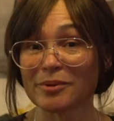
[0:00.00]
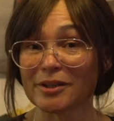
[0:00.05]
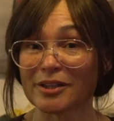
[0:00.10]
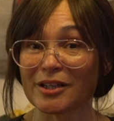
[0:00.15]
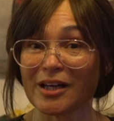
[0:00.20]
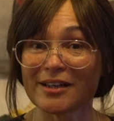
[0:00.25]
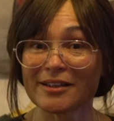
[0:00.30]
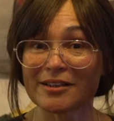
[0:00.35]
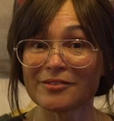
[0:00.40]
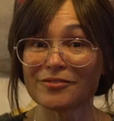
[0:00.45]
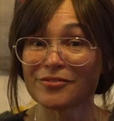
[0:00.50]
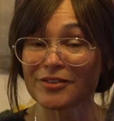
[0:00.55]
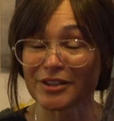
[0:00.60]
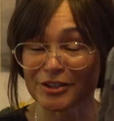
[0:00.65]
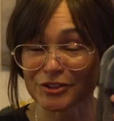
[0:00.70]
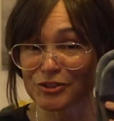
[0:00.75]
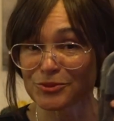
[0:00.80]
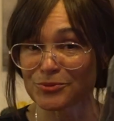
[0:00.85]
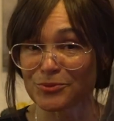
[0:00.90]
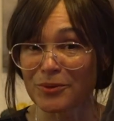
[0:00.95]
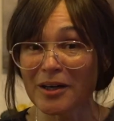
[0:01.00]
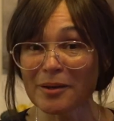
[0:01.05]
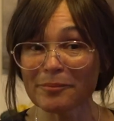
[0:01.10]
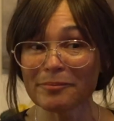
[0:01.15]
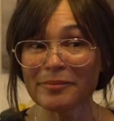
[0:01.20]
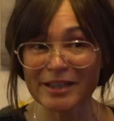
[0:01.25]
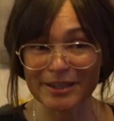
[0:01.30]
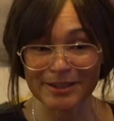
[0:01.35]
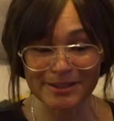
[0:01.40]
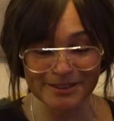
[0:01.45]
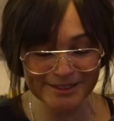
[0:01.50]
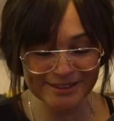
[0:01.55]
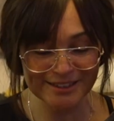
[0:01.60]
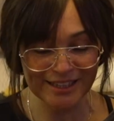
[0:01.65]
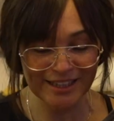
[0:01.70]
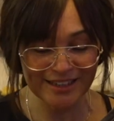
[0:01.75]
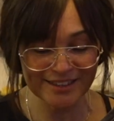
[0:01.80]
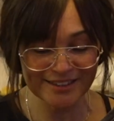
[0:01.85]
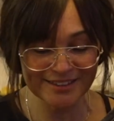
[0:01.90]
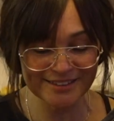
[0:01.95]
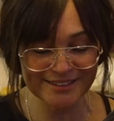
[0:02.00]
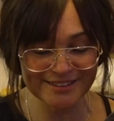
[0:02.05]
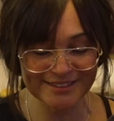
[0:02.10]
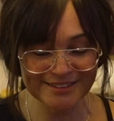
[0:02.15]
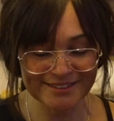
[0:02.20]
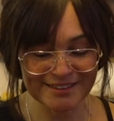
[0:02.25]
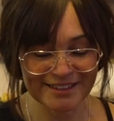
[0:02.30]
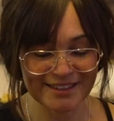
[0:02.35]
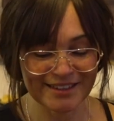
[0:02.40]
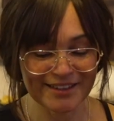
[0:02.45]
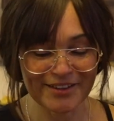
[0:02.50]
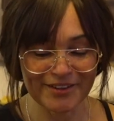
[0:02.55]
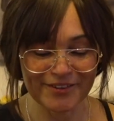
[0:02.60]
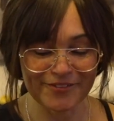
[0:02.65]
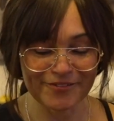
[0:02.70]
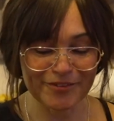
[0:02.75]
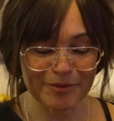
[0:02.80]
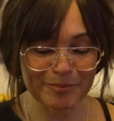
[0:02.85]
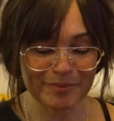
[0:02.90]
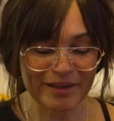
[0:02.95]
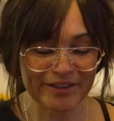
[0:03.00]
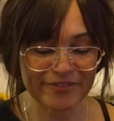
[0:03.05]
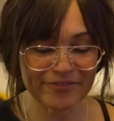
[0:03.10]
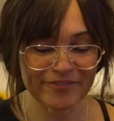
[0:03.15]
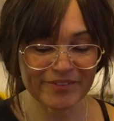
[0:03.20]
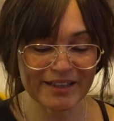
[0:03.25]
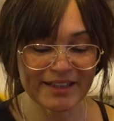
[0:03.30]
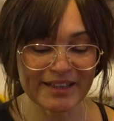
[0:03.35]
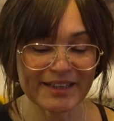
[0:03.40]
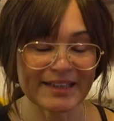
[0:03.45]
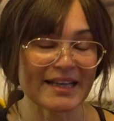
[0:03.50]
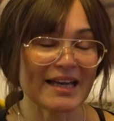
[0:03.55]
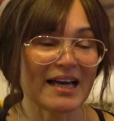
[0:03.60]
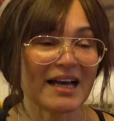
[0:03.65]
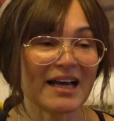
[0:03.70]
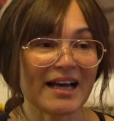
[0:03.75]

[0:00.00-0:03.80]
put on a fresh, warm pair of socks for my feet.